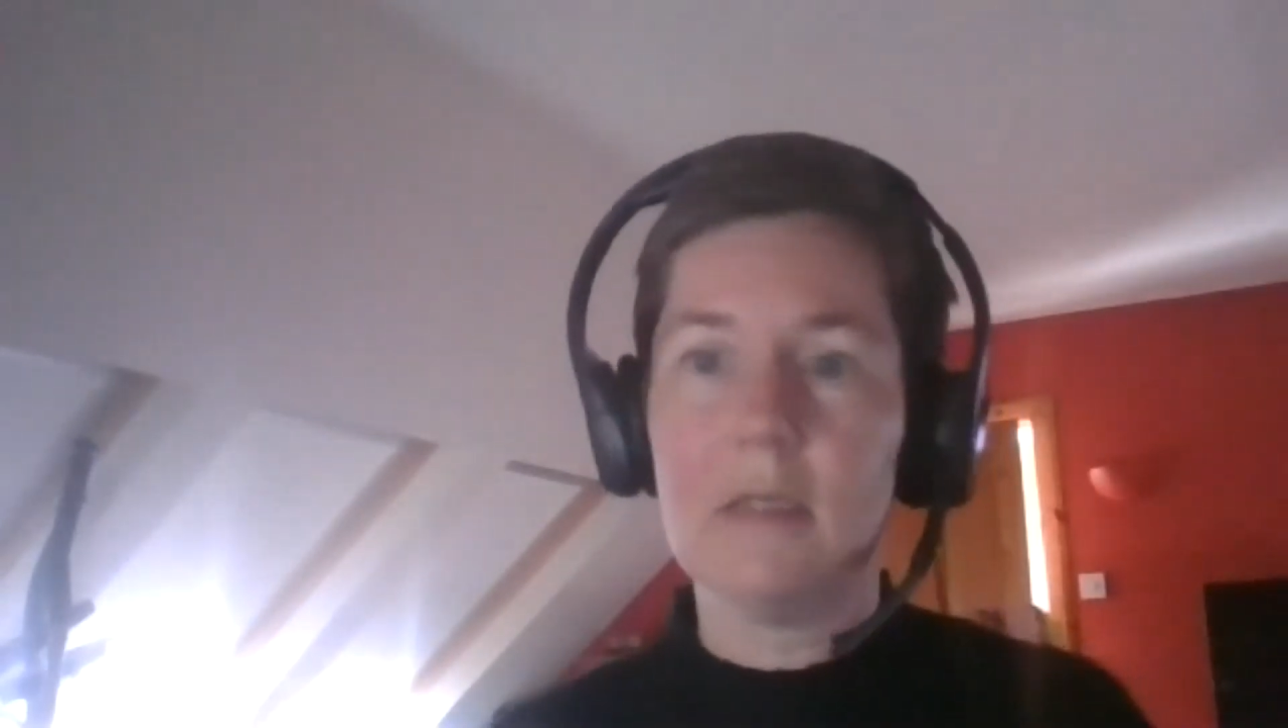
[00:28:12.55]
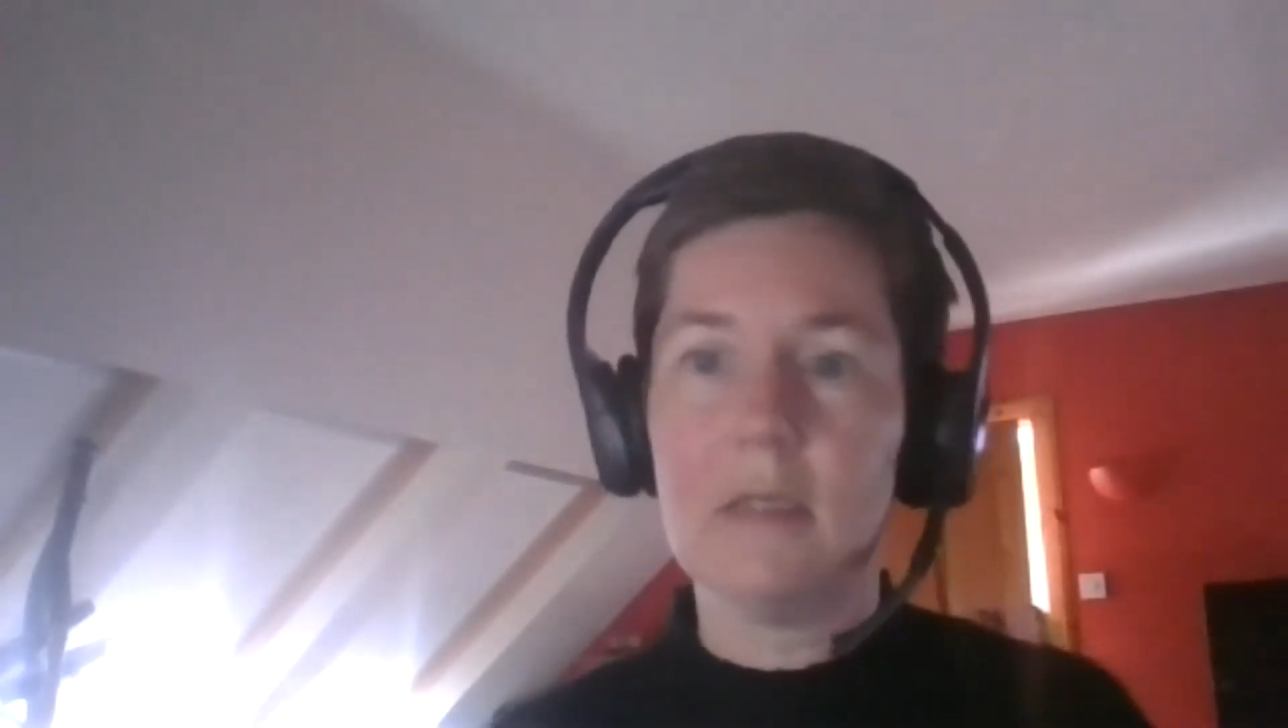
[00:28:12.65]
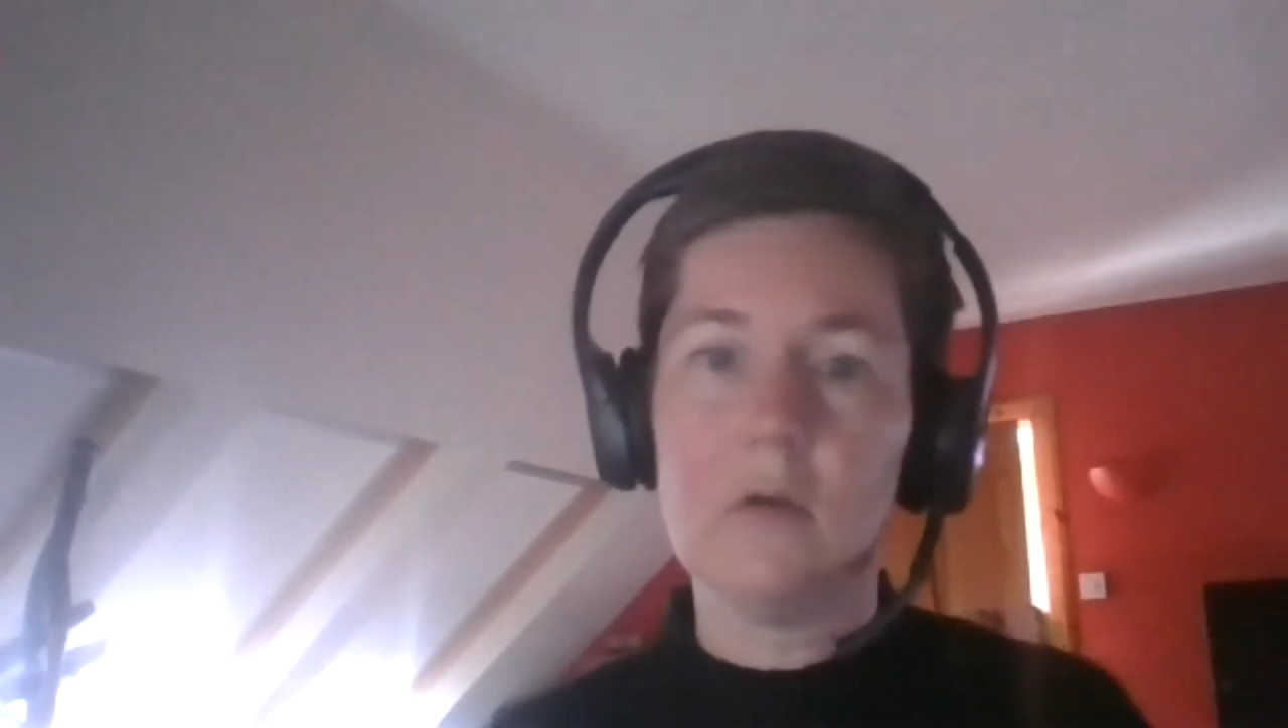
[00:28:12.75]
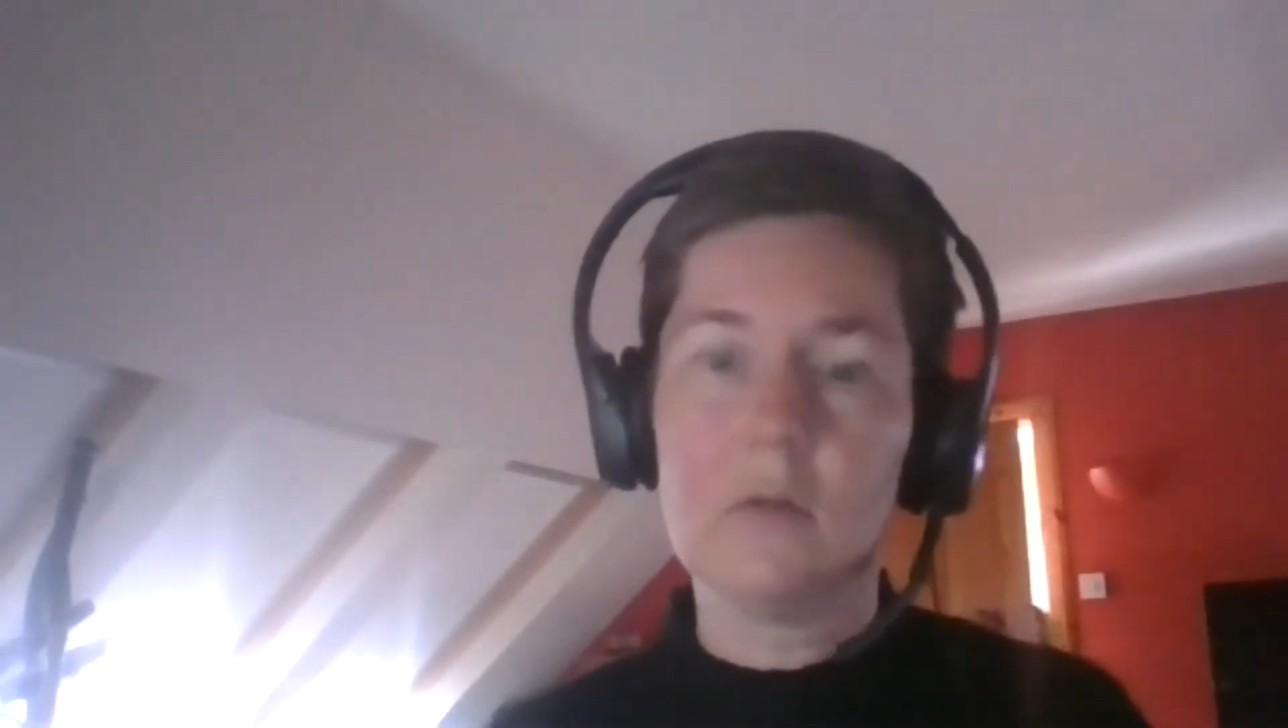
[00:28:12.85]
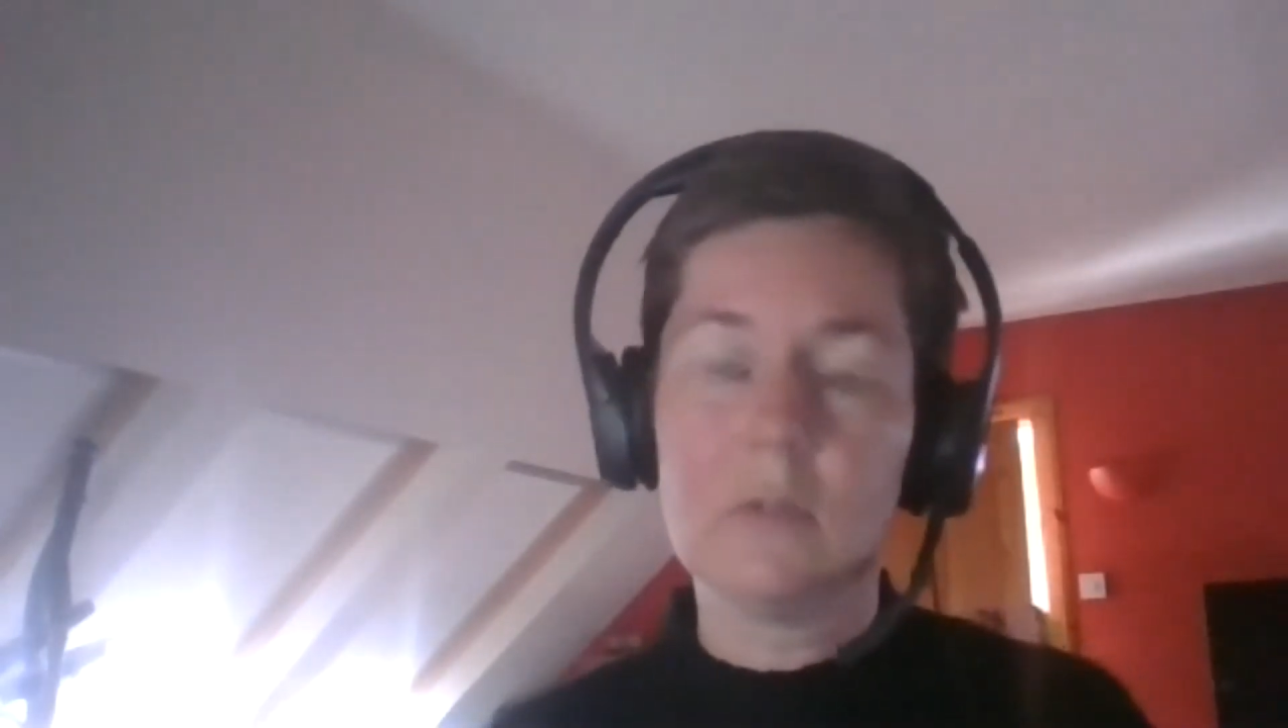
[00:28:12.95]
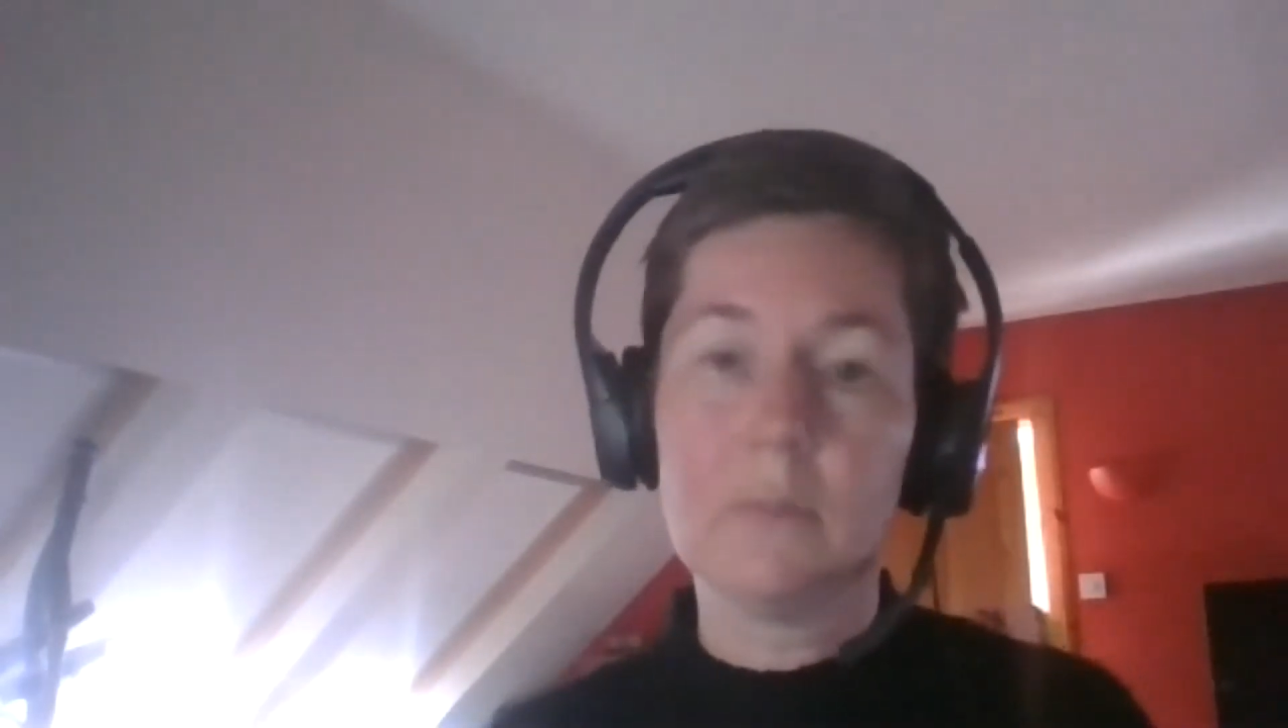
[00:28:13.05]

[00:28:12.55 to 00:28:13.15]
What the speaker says: not to